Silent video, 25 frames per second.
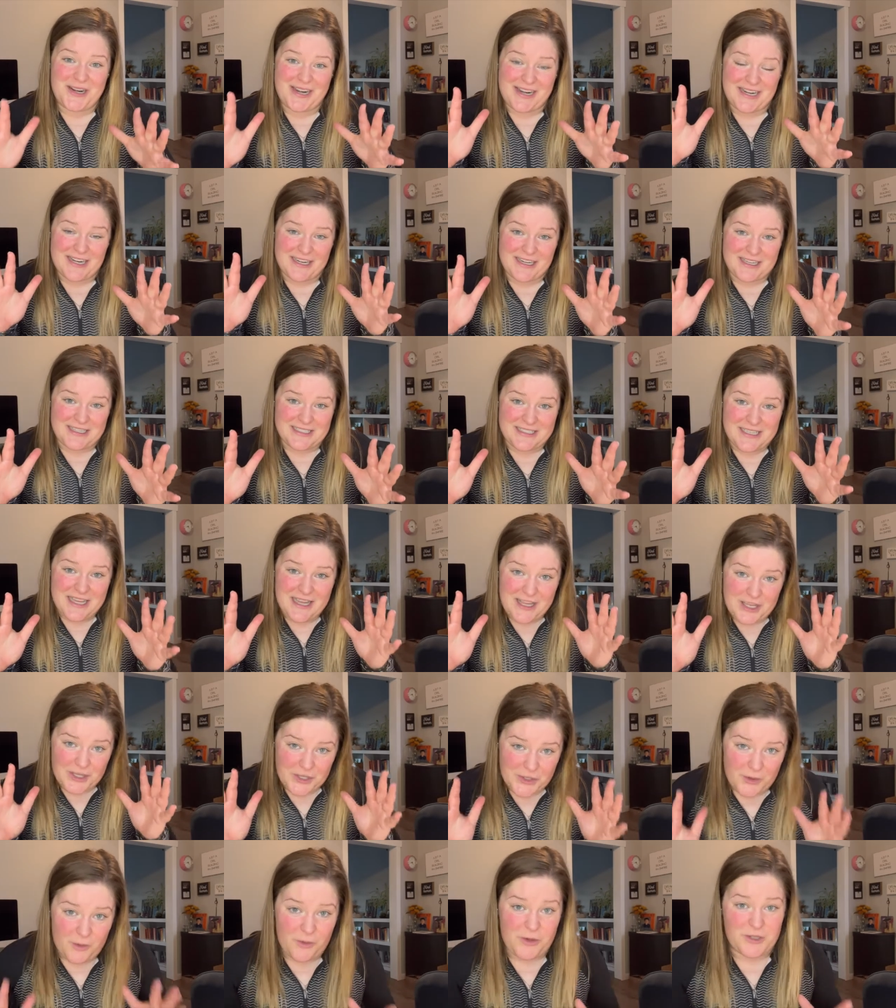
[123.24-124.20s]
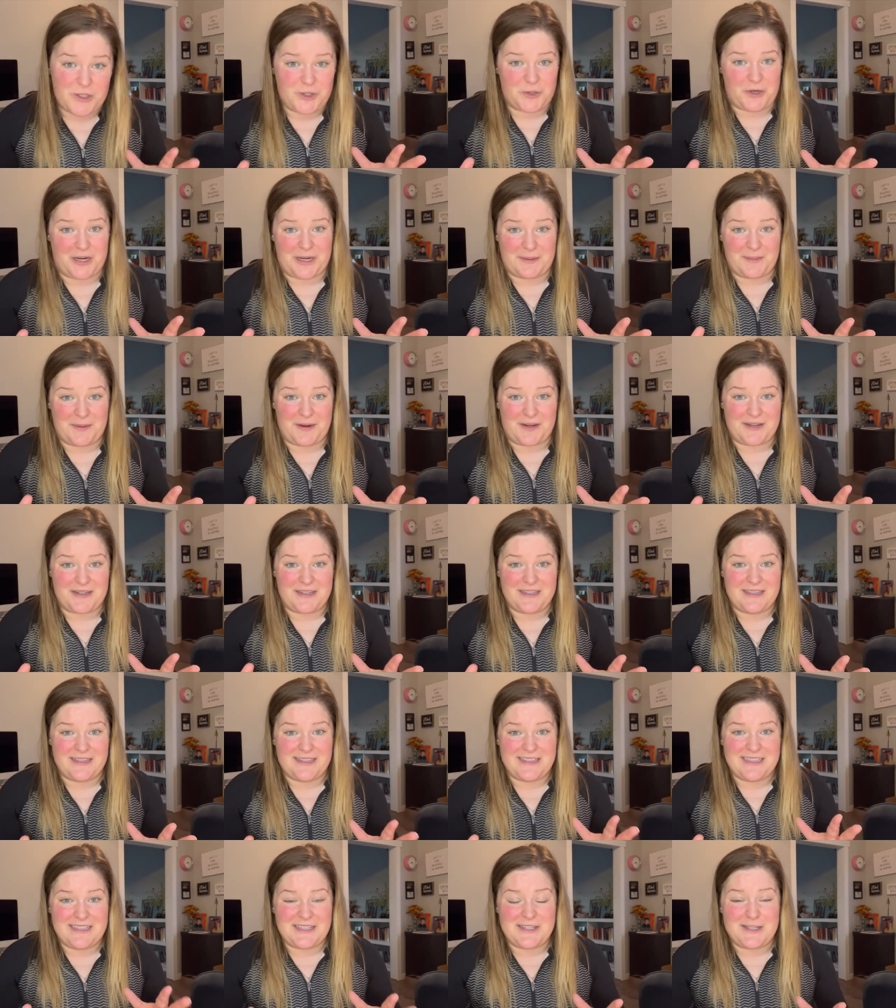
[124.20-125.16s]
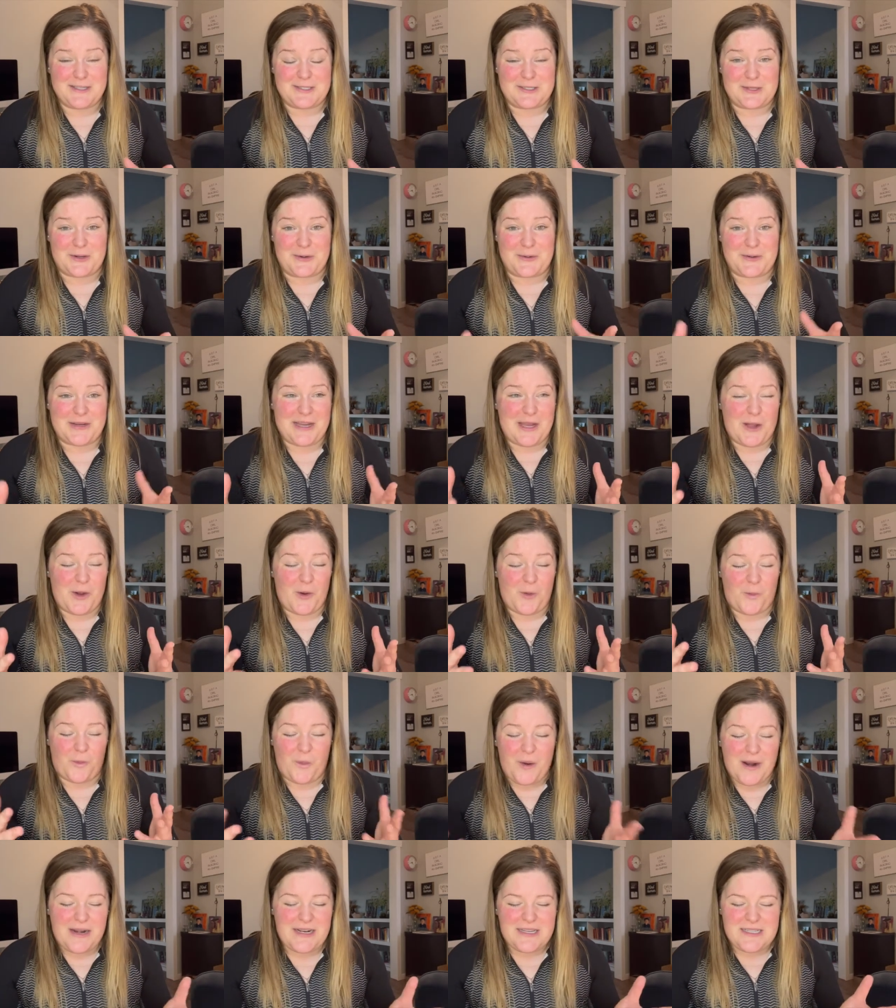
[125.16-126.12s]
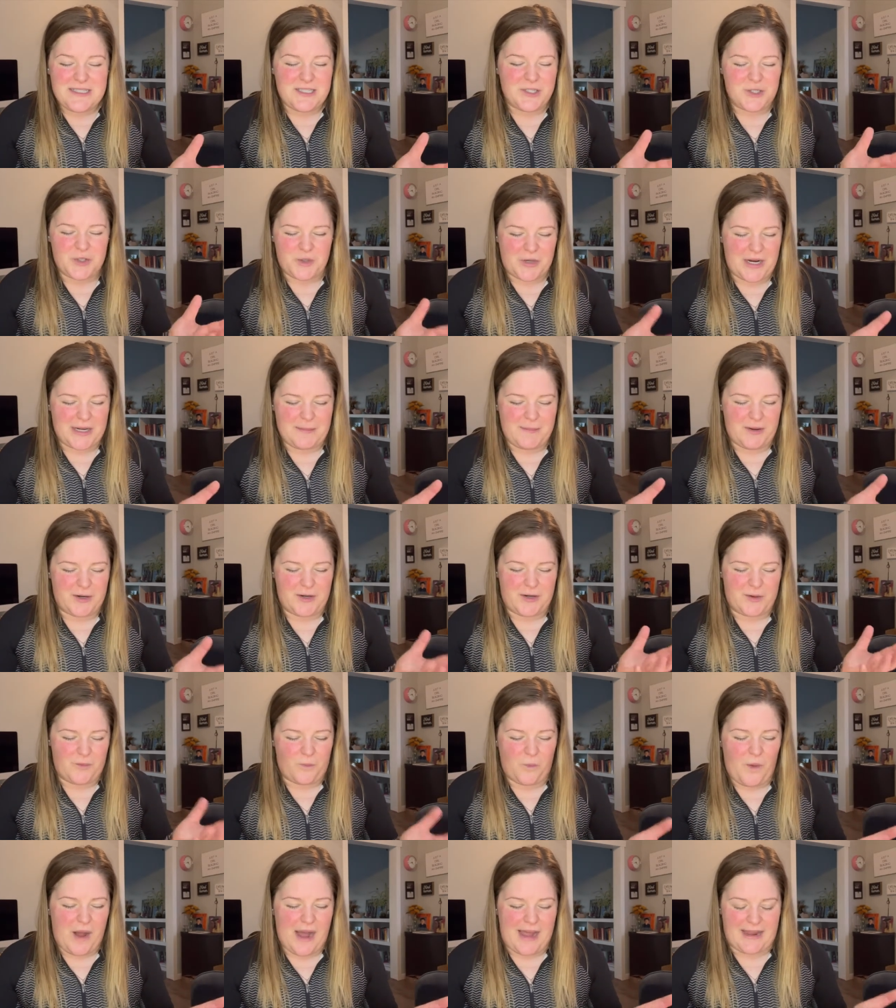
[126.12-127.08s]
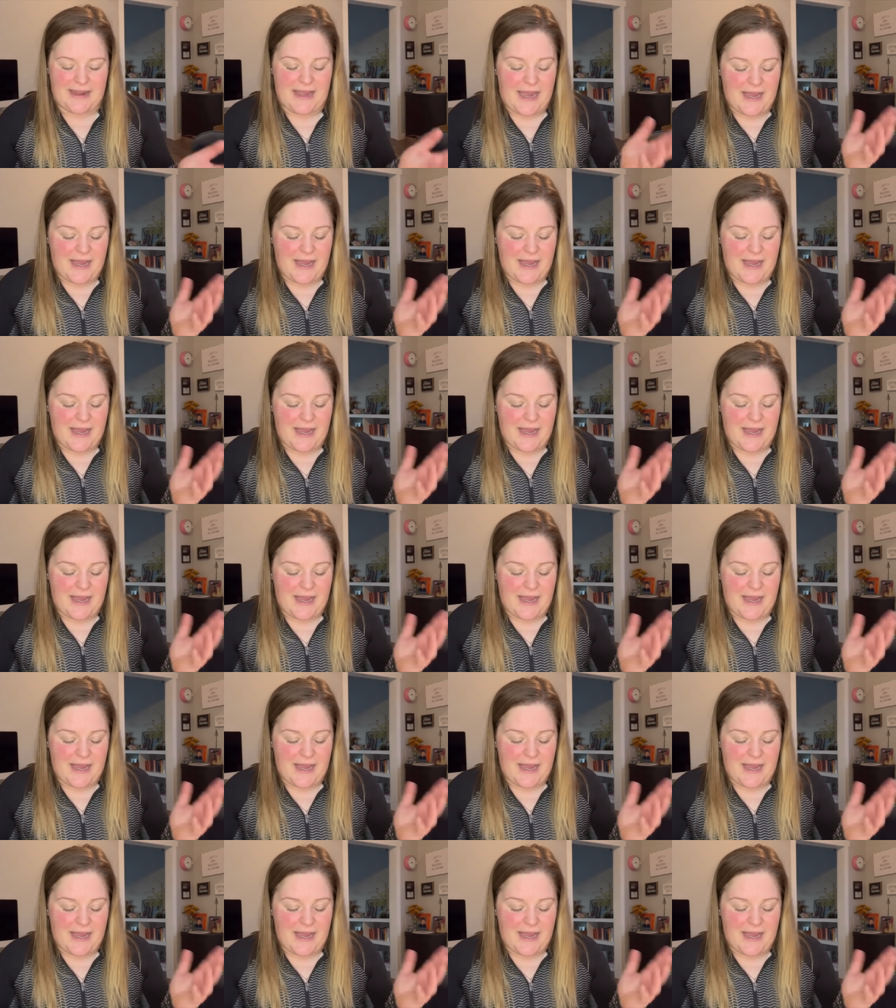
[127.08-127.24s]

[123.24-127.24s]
and it is your trademark. So what is a trademark and why?